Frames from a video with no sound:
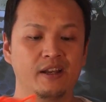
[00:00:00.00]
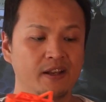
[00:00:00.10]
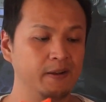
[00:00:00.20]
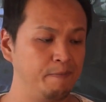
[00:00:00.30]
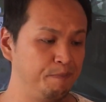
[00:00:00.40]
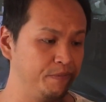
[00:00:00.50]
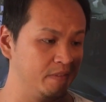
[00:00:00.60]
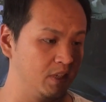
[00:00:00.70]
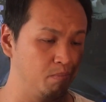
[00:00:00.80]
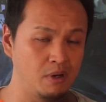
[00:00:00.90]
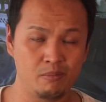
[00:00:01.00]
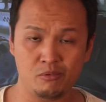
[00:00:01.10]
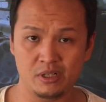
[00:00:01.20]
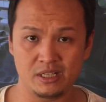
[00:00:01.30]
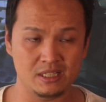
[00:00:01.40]
The
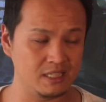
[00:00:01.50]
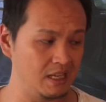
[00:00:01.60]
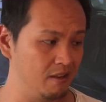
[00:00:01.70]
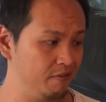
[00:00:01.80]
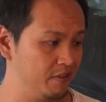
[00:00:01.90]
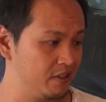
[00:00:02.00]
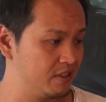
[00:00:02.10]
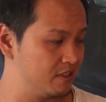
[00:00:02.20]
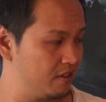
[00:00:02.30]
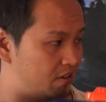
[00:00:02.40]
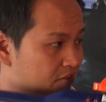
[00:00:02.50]
pump grid itself is